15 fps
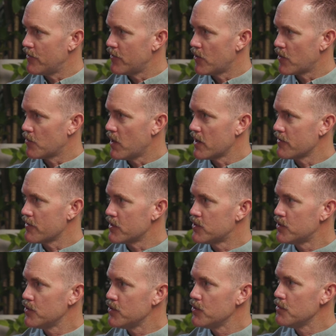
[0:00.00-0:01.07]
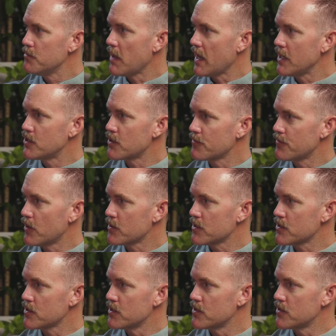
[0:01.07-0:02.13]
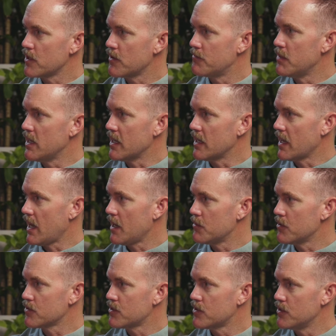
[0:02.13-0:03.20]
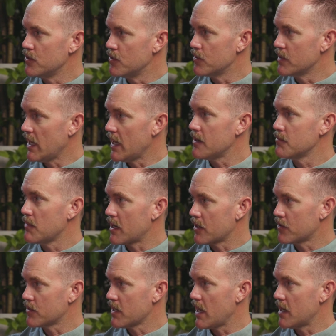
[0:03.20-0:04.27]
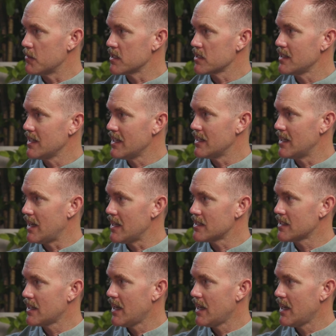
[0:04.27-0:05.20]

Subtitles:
or one of the two major focuses of being able to get medical cannabis legalized.